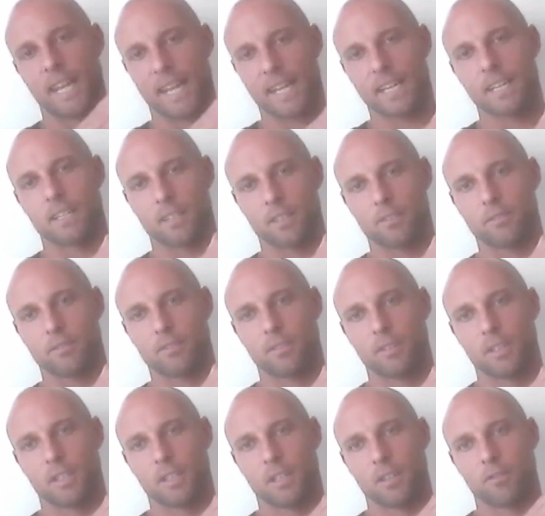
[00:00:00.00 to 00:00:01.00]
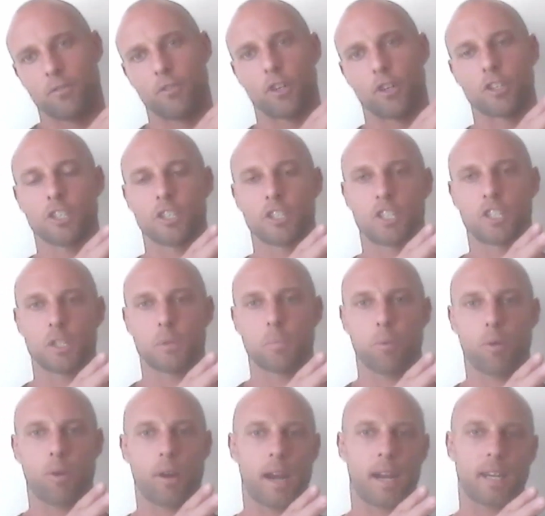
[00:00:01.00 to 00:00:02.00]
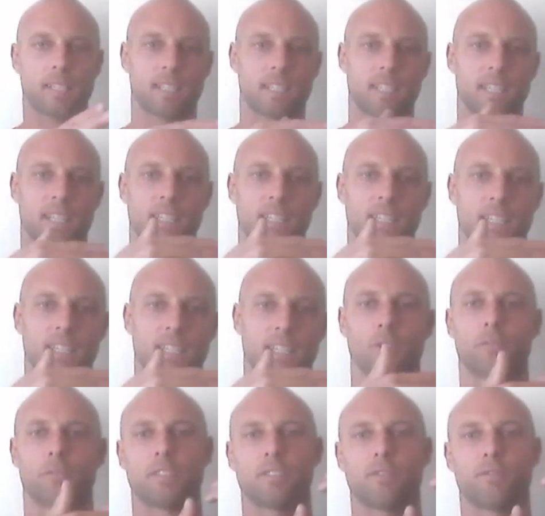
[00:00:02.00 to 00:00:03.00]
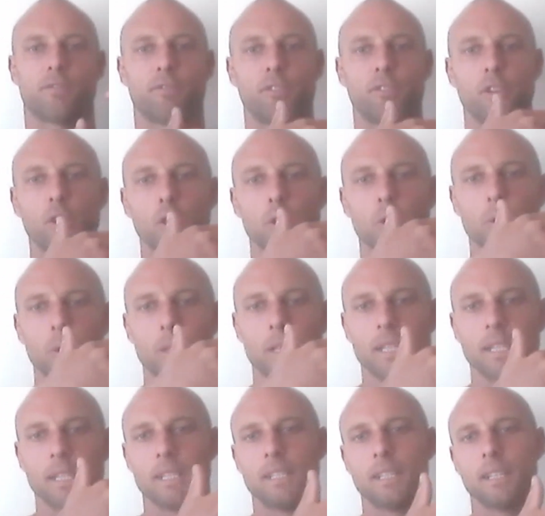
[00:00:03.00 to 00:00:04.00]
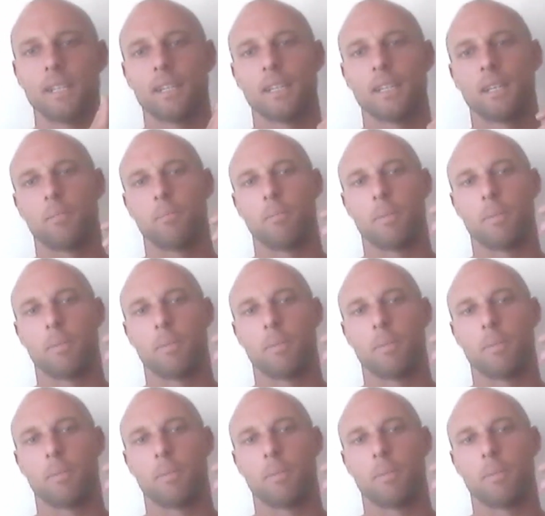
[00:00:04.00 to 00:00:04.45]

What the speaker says: negative versus just practicing sort of this fluid